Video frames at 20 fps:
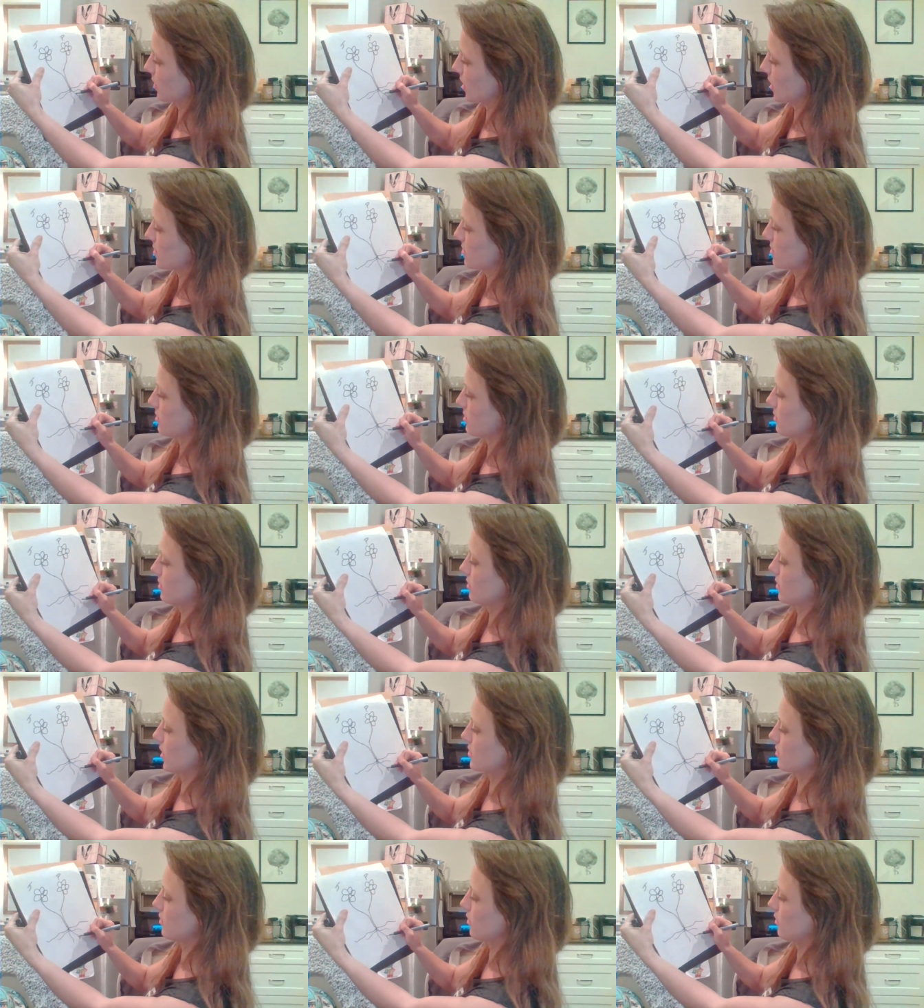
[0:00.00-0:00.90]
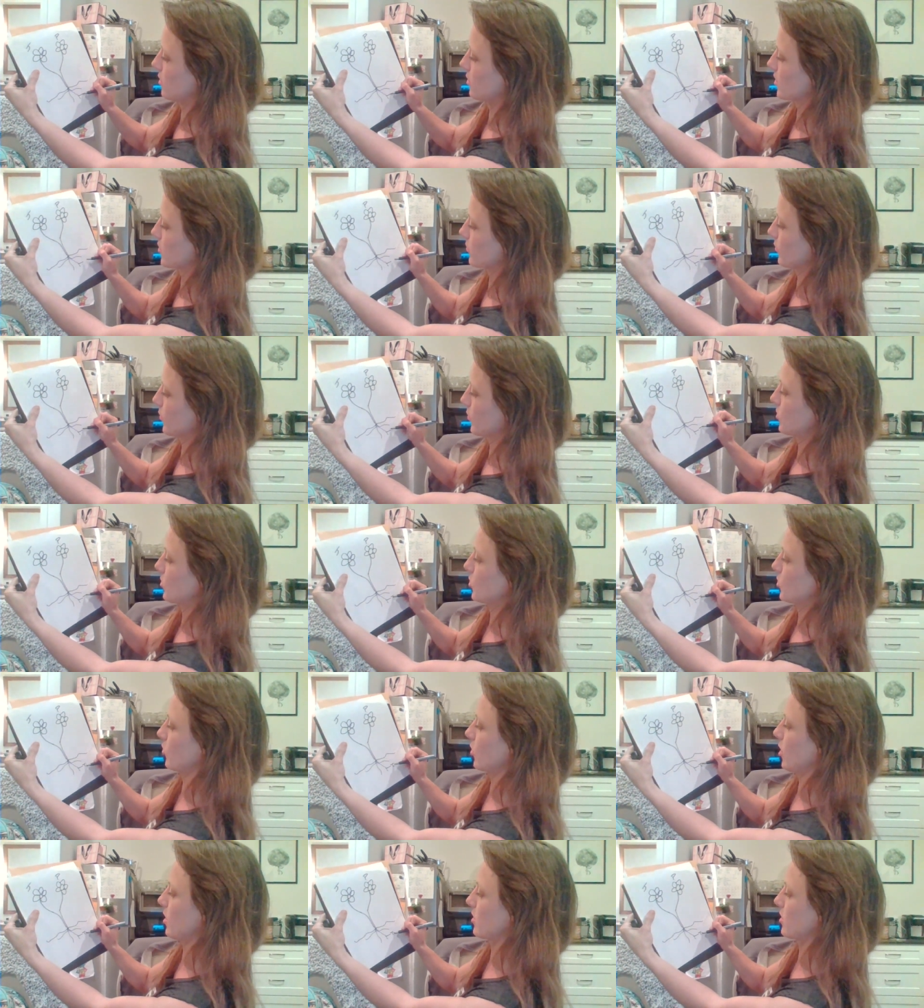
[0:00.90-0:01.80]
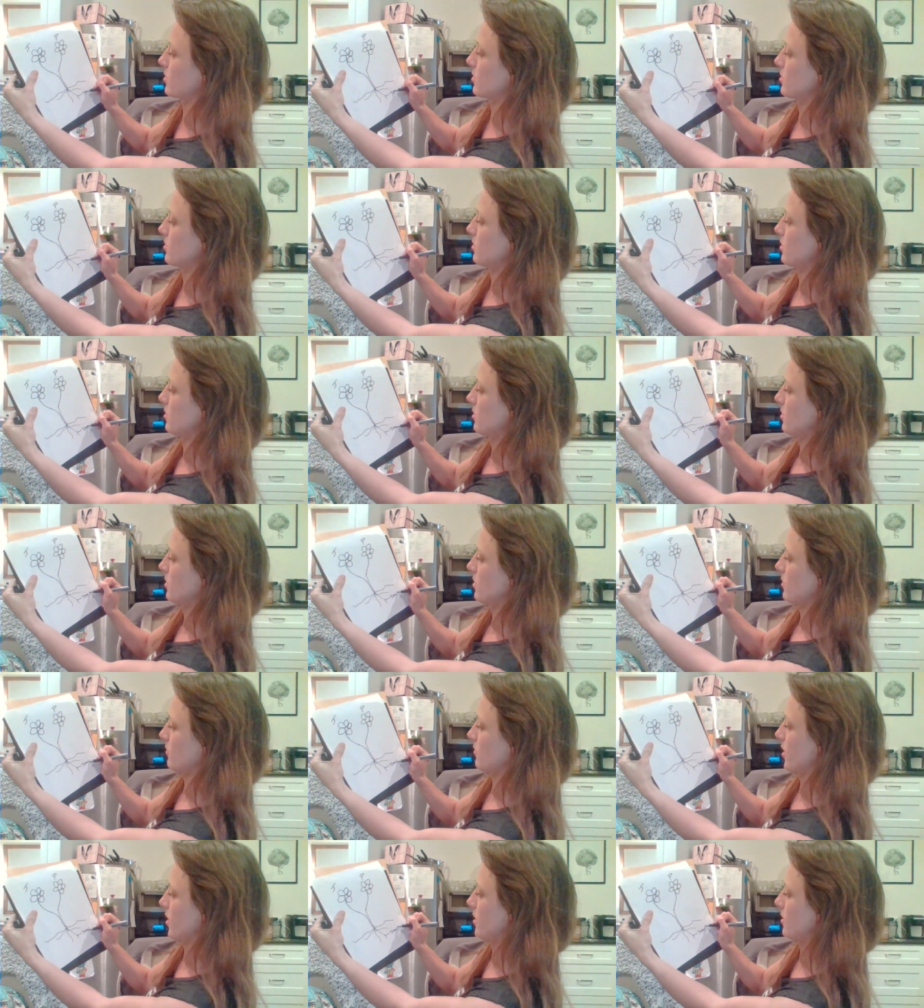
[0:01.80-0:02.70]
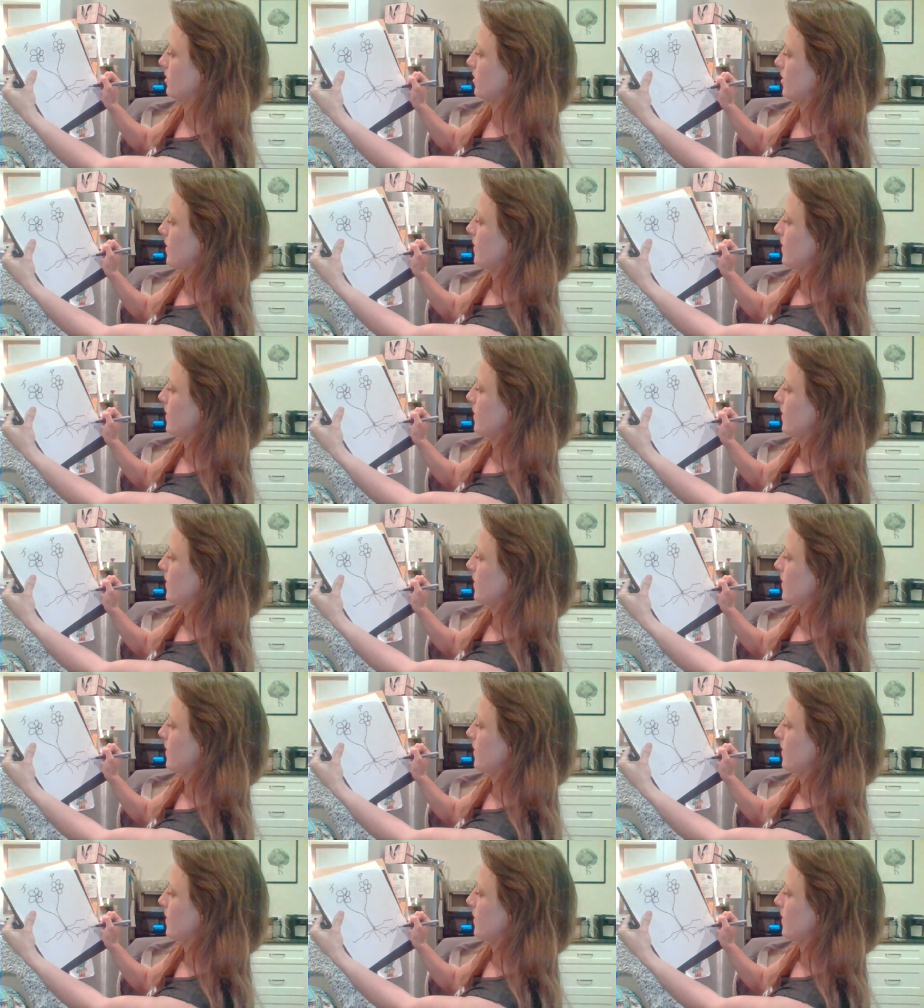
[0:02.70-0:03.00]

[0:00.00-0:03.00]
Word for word: let's let's call these roots trust right